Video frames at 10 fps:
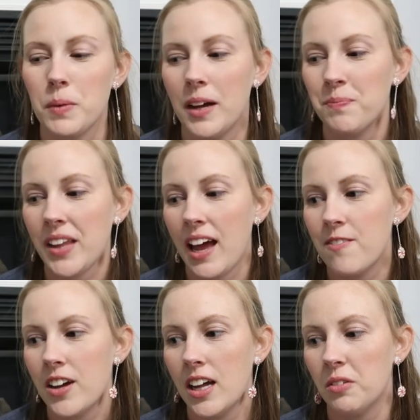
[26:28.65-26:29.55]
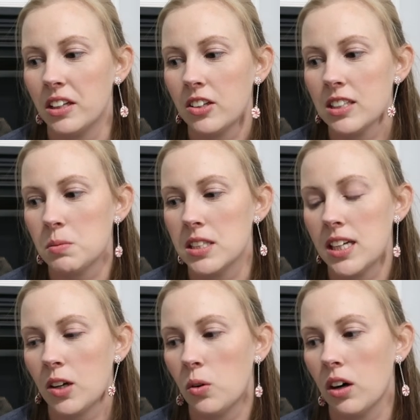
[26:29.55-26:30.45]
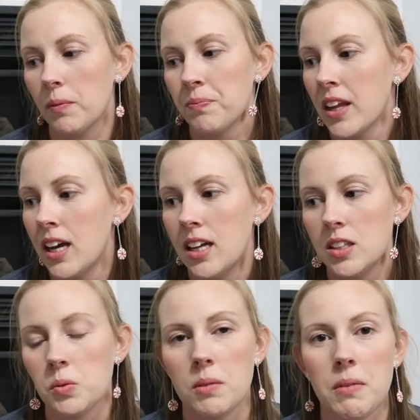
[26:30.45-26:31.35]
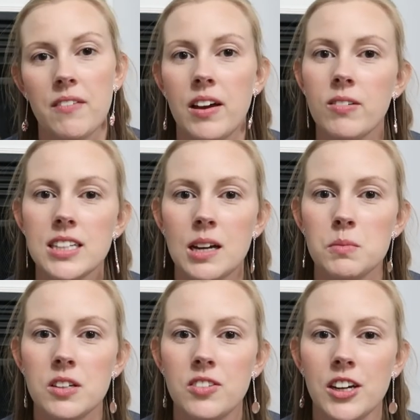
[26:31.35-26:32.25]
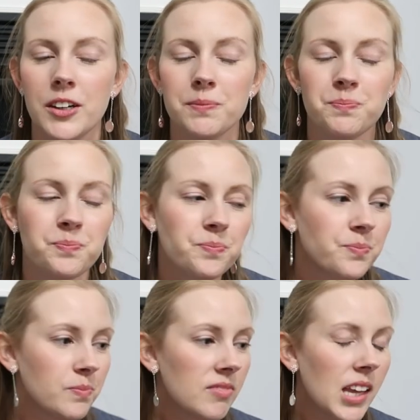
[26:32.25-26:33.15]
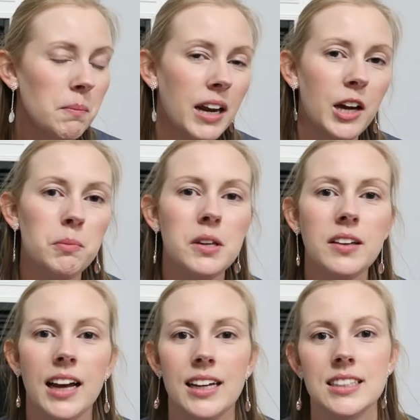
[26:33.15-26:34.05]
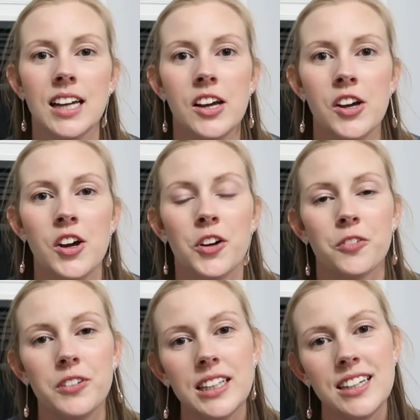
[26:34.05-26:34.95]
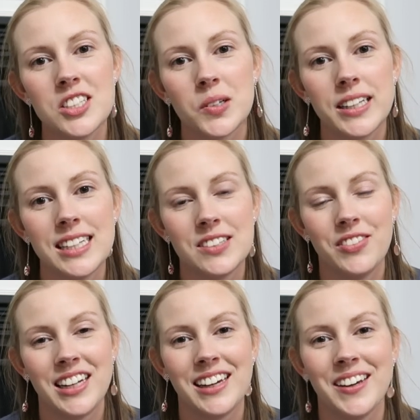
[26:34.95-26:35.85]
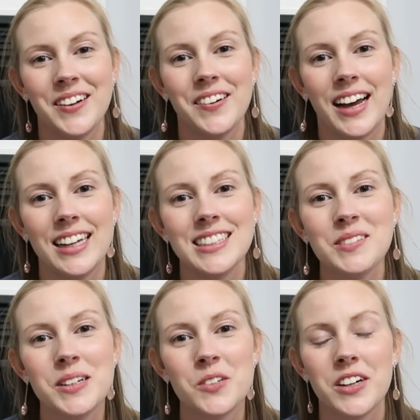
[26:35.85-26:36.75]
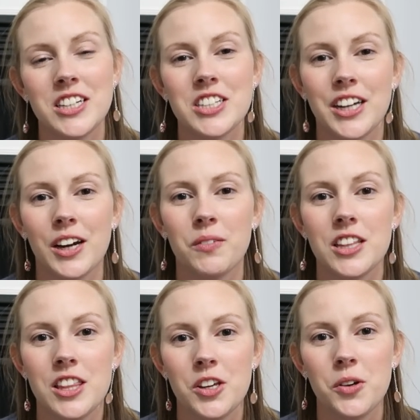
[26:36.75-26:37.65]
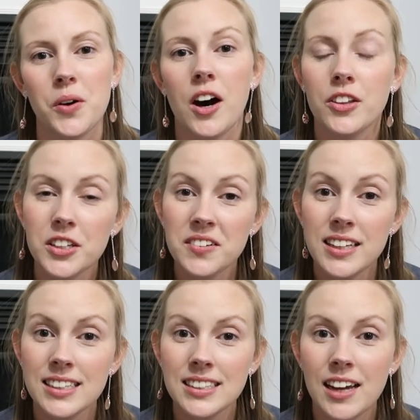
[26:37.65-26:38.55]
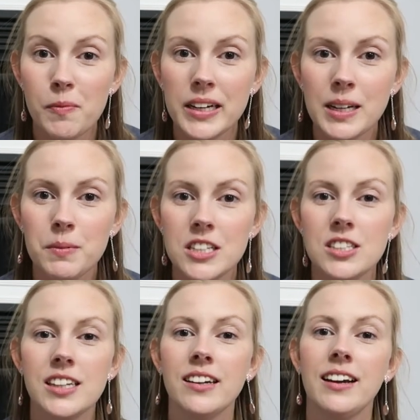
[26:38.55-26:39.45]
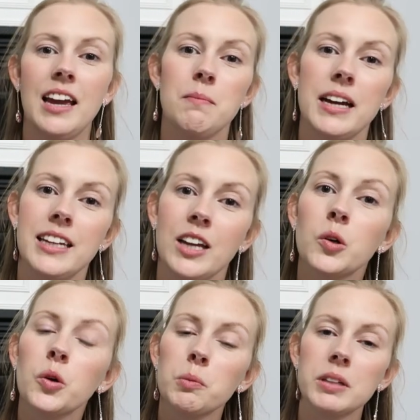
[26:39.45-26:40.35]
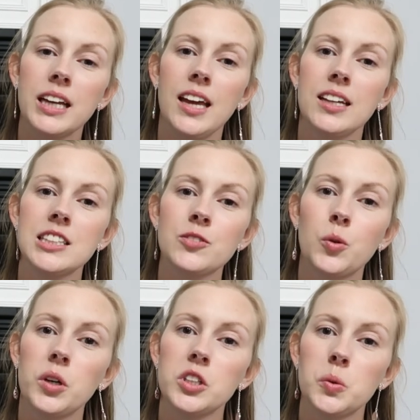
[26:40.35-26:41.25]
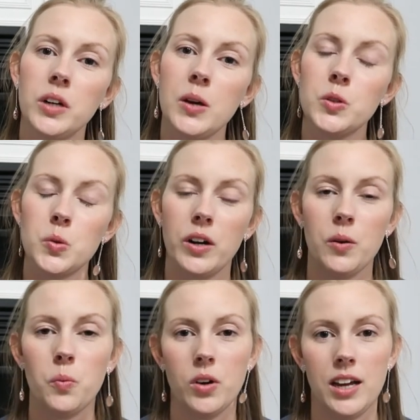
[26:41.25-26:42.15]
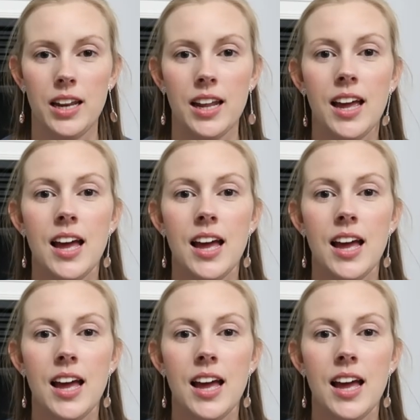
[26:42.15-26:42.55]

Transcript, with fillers: But have fun with Christmas decor. It's one of my favorite times of year. But I hope you guys really enjoyed this video. I had so much fun sharing with you all the new things that I've picked up this year and my decor plans for 2021.